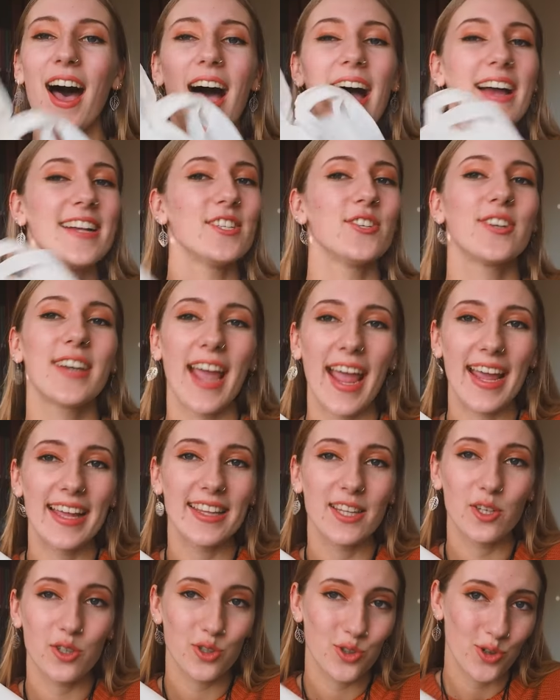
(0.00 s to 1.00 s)
I took a
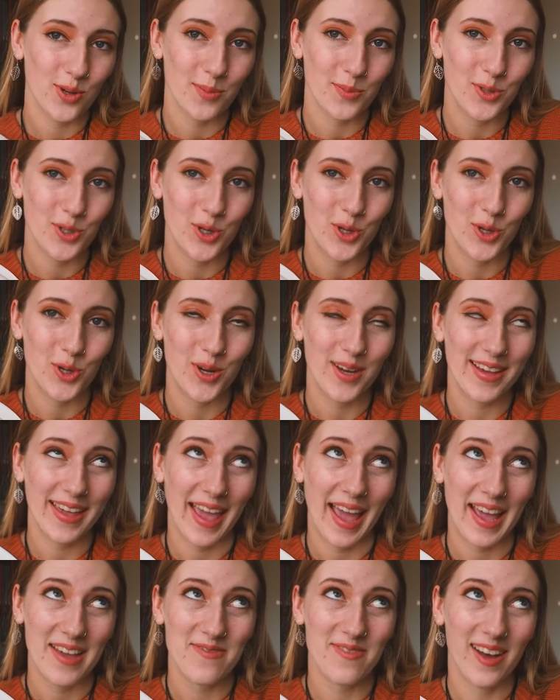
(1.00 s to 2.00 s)
little trip to
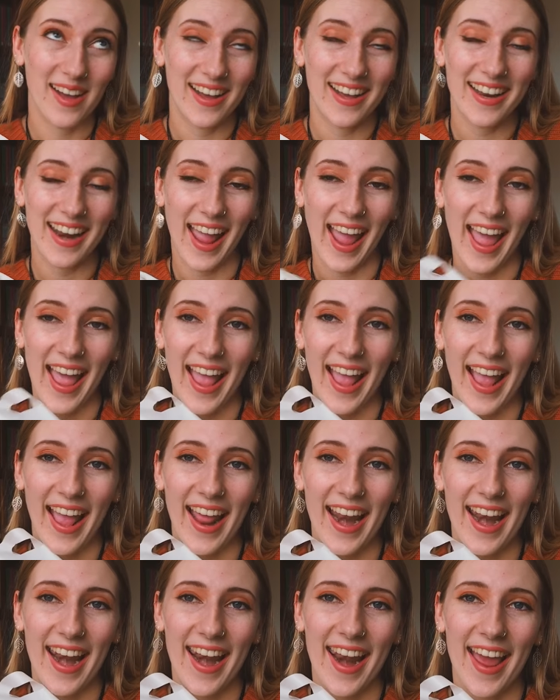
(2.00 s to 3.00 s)
Kmart
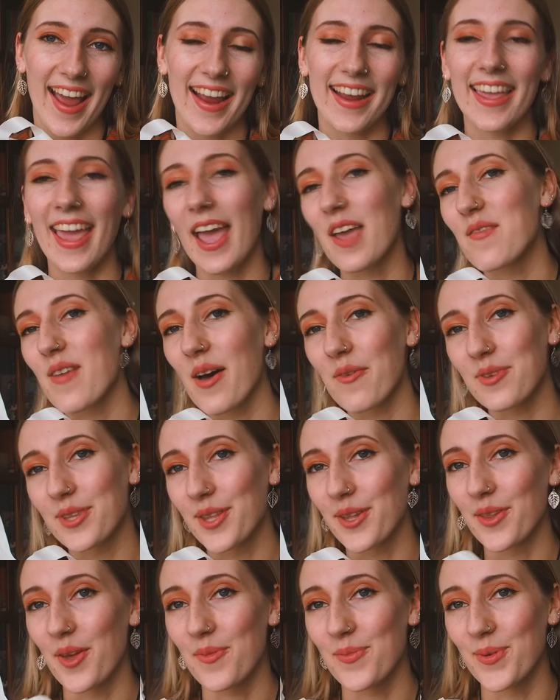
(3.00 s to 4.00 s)
and came out with
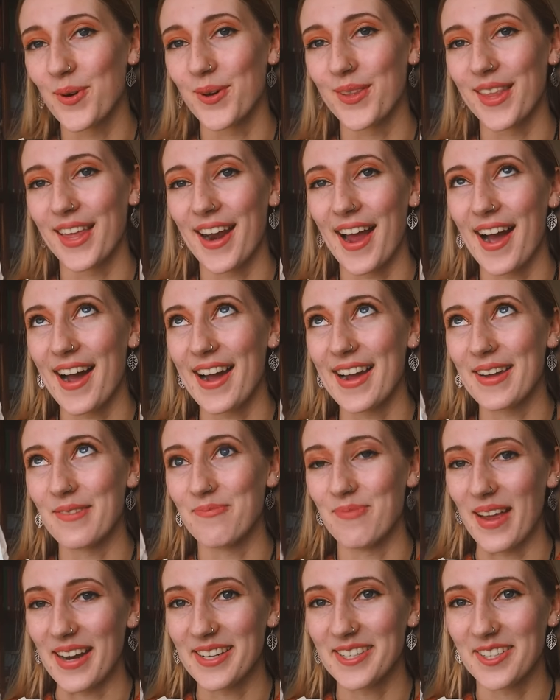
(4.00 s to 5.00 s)
a lot more than I
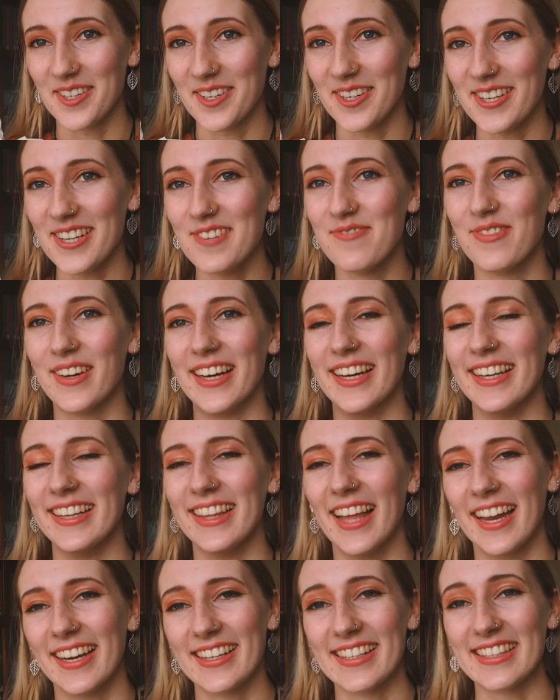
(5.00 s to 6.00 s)
meant to, but
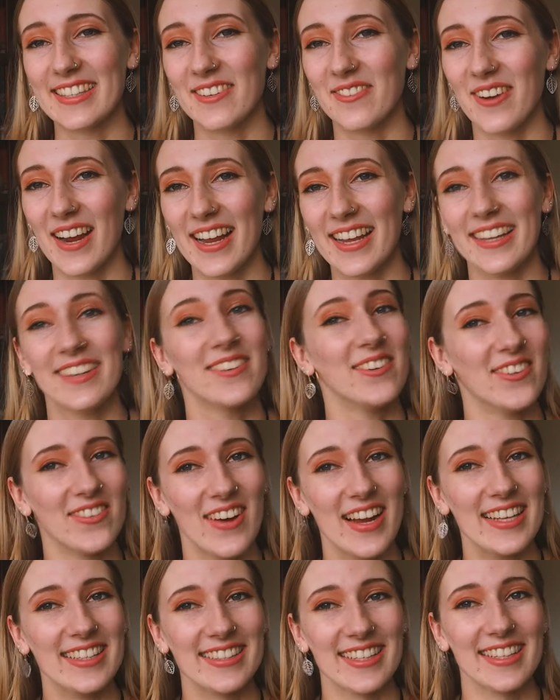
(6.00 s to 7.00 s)
that is the way it
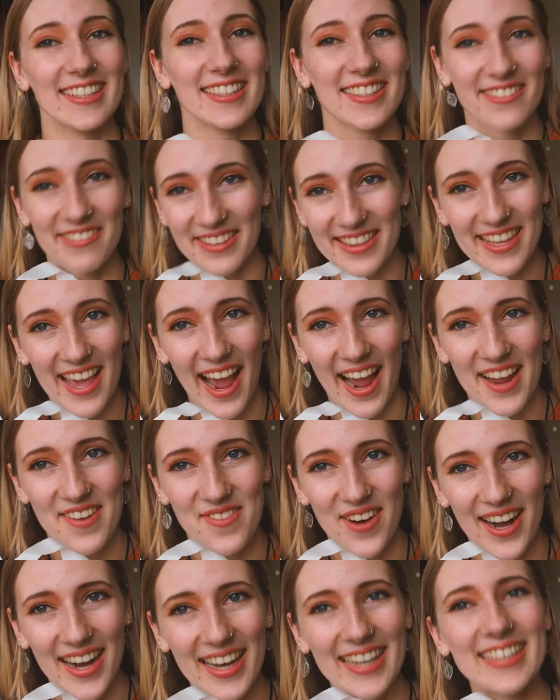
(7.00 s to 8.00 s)
always is with
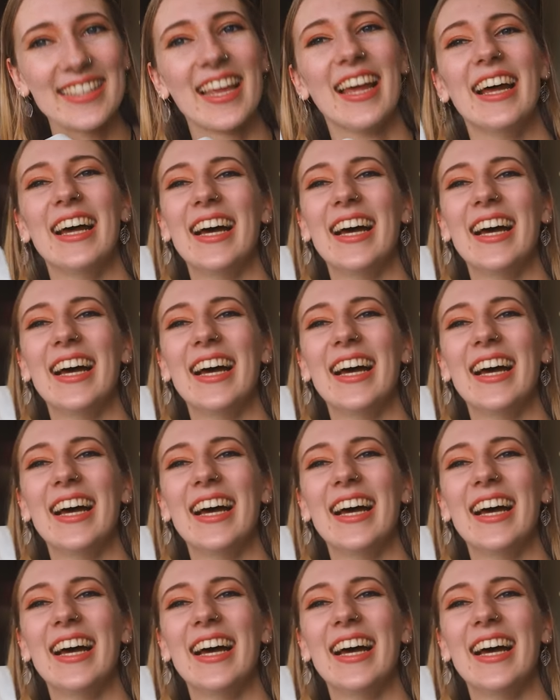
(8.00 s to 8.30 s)
Kmart.